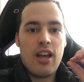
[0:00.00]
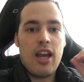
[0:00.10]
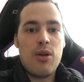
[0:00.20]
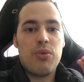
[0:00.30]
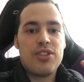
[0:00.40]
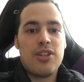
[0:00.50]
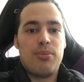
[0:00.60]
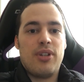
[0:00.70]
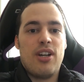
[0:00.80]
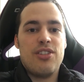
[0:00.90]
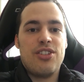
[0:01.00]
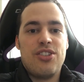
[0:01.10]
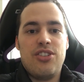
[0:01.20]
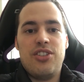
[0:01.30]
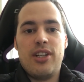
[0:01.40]
Hey, what's up guys? This
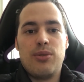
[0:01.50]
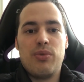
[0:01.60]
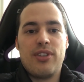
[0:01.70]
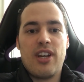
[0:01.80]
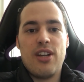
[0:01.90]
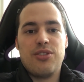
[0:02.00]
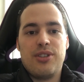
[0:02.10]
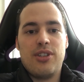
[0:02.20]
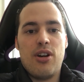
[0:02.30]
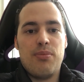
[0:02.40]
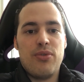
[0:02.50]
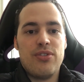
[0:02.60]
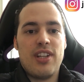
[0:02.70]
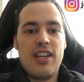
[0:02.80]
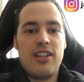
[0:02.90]
is Jake with Casual
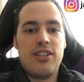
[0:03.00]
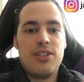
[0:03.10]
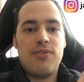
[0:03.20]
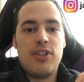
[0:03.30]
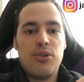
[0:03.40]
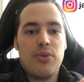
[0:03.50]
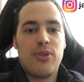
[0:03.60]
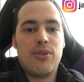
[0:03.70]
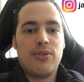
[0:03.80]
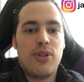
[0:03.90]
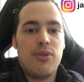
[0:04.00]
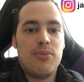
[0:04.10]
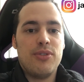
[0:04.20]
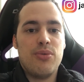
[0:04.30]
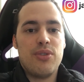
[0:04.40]
Ecommerce, and in this video we're going to
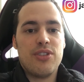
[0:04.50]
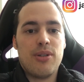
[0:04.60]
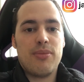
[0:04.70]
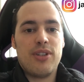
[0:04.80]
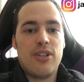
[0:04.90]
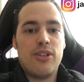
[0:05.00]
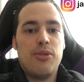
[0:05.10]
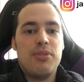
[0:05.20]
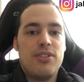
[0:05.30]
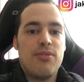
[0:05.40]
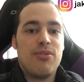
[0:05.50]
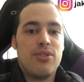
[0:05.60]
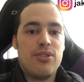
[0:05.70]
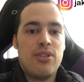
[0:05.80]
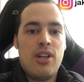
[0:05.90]
be doing something a little bit
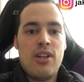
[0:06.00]
differently.